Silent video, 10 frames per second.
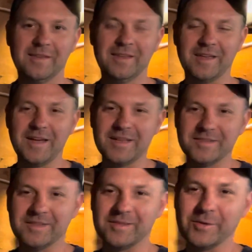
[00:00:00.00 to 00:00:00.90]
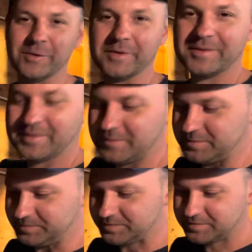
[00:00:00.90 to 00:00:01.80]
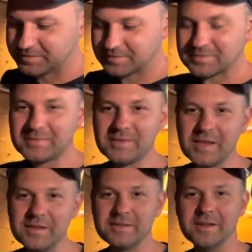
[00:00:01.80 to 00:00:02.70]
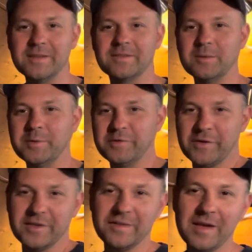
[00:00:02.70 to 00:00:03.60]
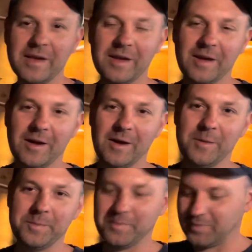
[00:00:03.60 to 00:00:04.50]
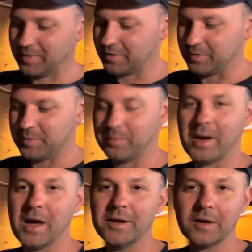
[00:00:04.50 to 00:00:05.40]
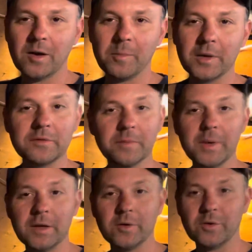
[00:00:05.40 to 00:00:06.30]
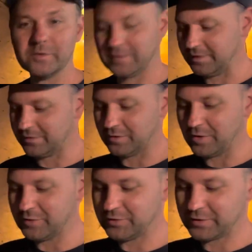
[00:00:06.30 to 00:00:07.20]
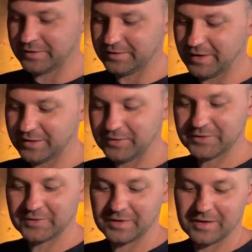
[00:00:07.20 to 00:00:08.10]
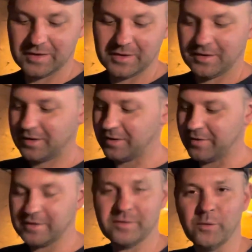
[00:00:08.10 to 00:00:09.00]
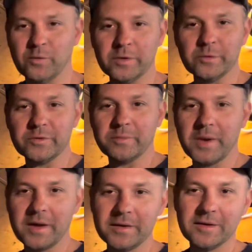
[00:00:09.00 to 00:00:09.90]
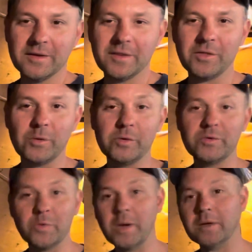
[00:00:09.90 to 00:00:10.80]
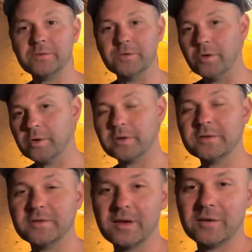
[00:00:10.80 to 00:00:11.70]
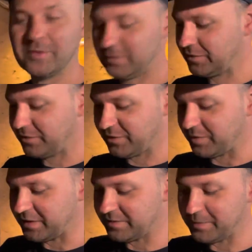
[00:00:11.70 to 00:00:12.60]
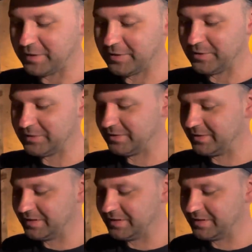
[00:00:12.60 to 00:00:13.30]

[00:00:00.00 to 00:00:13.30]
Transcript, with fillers: Hey guys, it's Lucas. Today's gonna be a fun day. I'm gonna be potting up my tomatoes into larger containers. I like to reuse my 32 ounce yogurt containers for my tomatoes